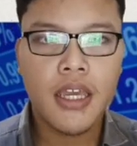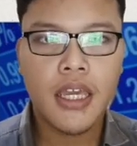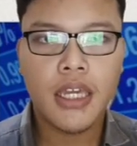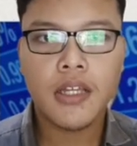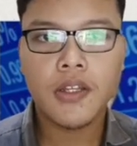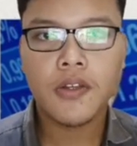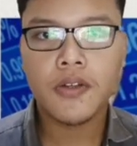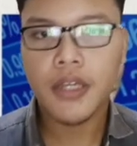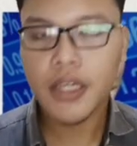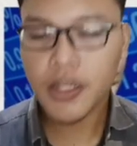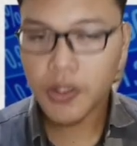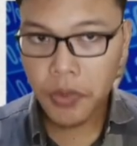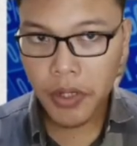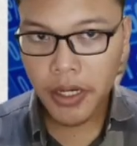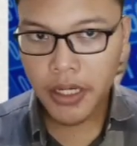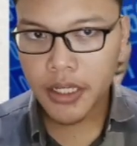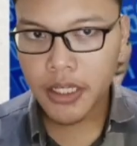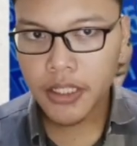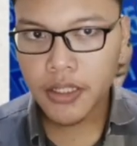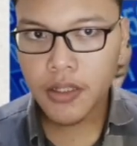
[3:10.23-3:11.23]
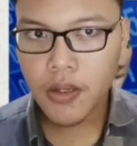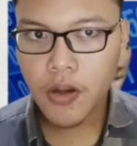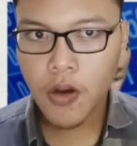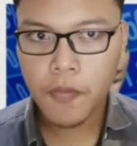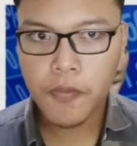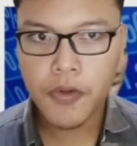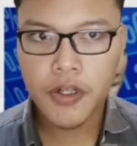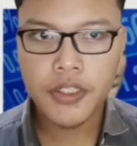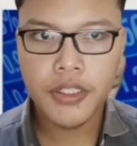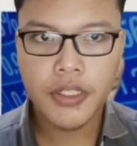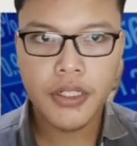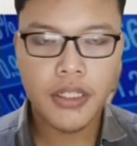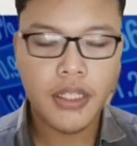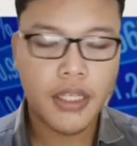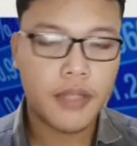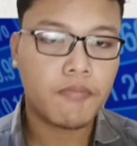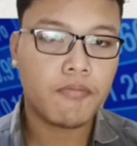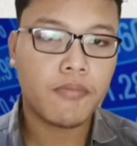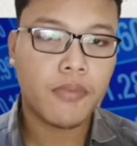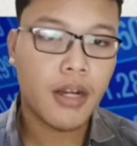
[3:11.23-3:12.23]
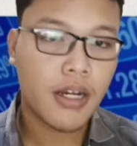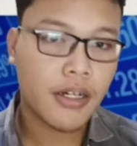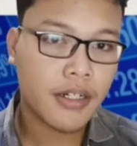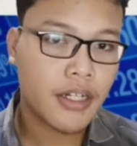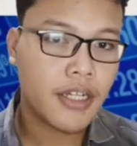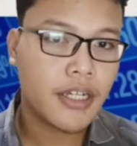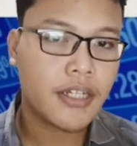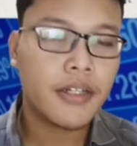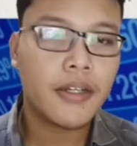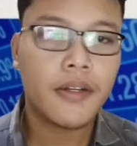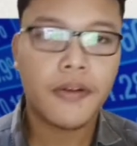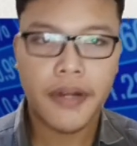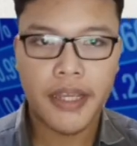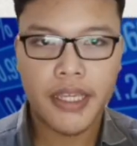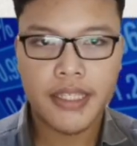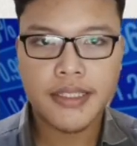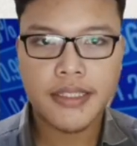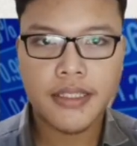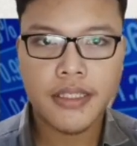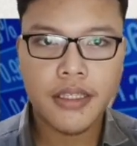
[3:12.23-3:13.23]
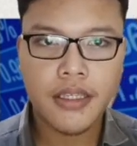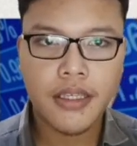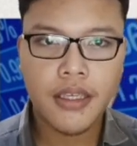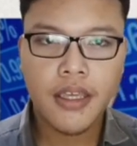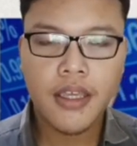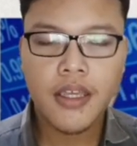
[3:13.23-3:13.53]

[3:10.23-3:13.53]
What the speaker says: including credit, operational, and market risks.